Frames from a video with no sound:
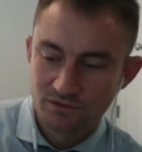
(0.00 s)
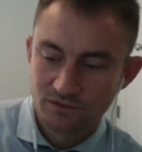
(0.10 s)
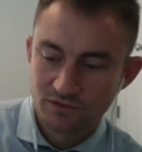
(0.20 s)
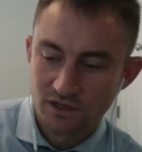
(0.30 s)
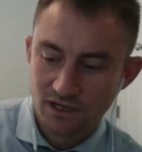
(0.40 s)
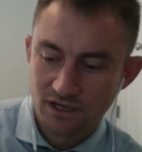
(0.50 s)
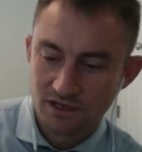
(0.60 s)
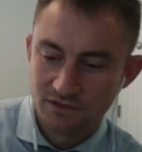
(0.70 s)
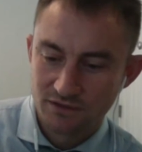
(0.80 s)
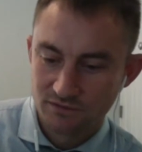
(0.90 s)

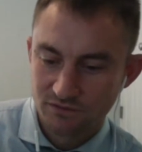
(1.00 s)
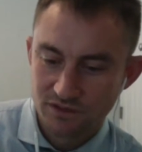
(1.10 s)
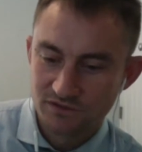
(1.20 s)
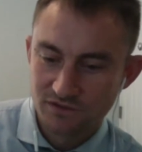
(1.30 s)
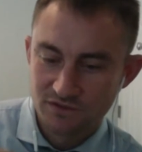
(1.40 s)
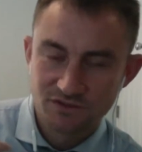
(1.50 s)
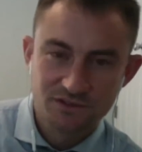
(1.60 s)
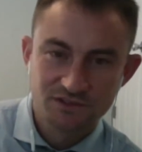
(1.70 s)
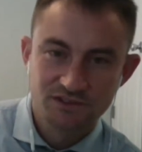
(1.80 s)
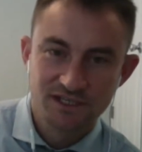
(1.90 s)

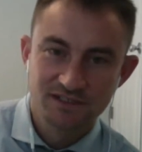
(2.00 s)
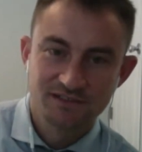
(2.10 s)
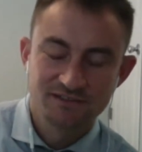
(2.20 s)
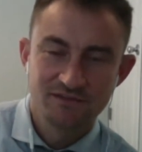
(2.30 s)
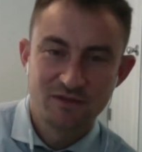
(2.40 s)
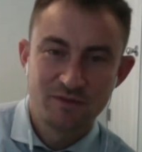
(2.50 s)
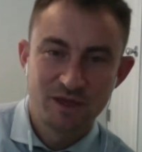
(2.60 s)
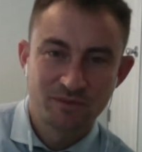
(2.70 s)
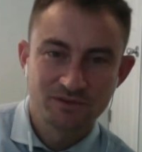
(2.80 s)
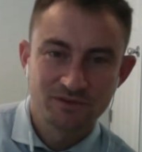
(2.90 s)
the genesis of that
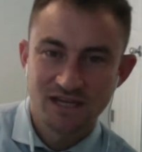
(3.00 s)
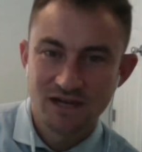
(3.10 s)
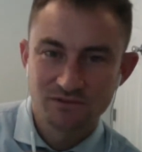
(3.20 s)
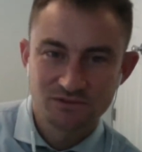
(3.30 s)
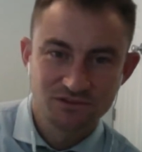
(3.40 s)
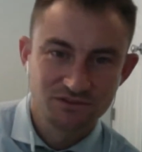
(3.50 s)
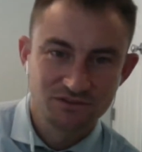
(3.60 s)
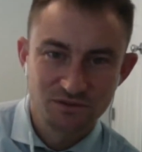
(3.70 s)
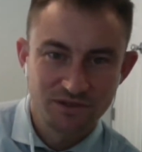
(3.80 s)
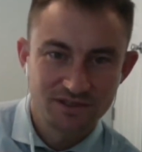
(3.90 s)
paper is I was just
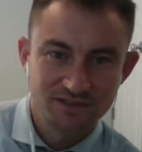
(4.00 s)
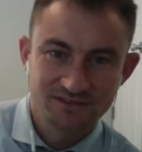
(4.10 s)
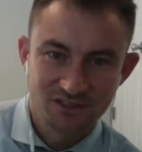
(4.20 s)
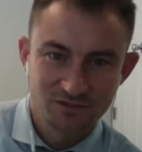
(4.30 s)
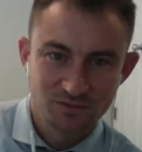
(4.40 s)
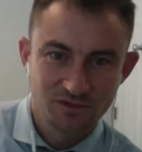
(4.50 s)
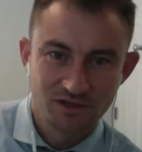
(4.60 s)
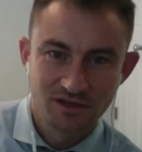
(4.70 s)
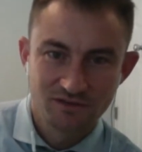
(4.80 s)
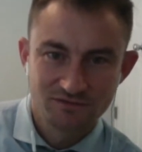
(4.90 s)
doing an assessment
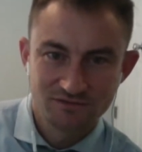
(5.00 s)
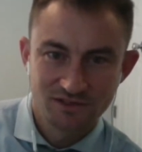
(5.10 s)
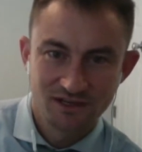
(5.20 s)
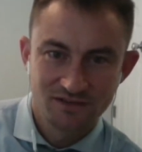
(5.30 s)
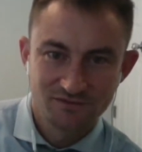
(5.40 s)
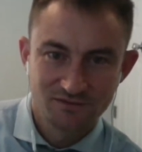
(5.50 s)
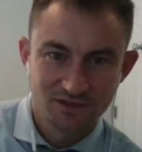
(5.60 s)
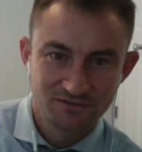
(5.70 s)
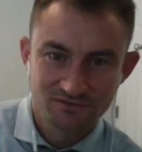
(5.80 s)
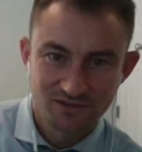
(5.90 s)
of
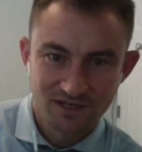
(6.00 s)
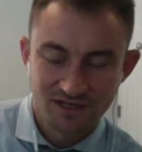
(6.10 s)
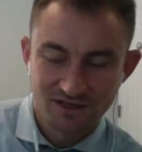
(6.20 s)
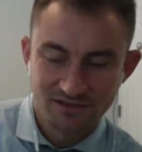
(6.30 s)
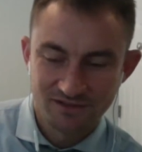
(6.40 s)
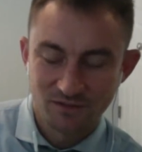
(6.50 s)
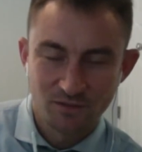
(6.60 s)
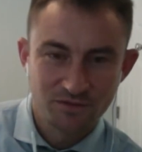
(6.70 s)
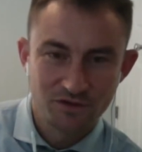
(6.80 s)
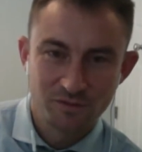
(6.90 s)
the
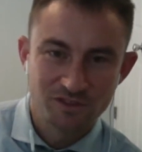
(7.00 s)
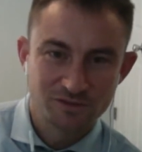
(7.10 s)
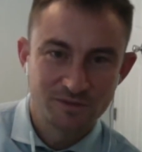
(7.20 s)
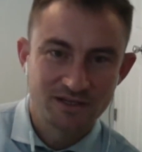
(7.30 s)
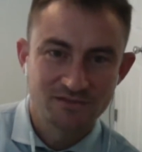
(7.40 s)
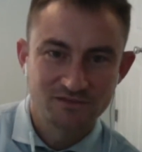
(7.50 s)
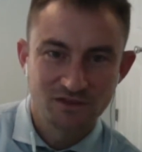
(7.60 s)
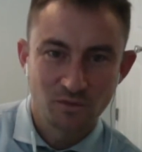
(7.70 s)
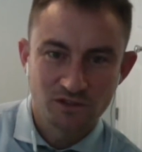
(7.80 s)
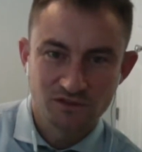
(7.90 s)
old and new perspectives
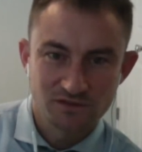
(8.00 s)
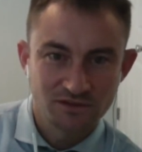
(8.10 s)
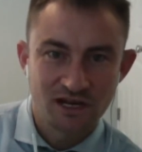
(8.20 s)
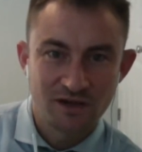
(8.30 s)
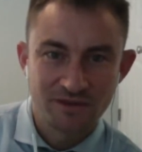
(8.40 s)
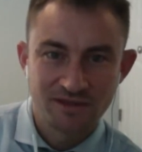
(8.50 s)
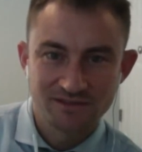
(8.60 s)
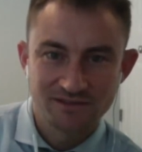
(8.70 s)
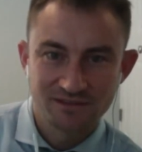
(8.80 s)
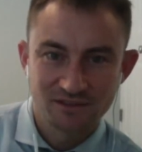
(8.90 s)
on works of the law,
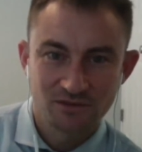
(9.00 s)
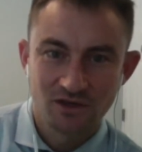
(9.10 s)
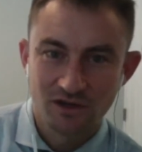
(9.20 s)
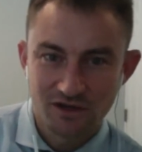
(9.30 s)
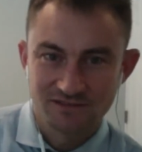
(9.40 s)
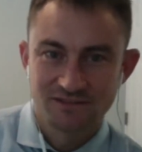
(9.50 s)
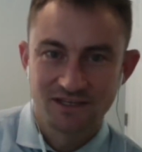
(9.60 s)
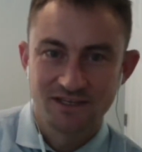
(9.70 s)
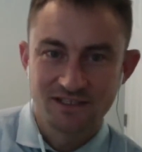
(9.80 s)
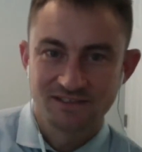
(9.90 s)
because the longer I
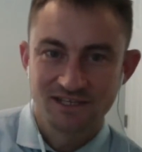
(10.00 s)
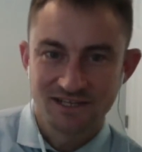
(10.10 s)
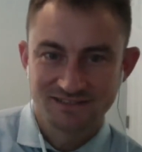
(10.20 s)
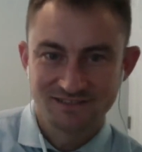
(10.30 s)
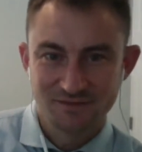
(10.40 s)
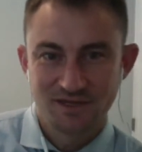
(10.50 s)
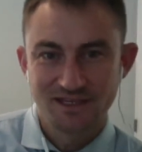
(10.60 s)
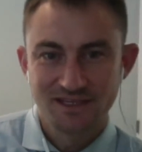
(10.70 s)
studied, it kind of seemed like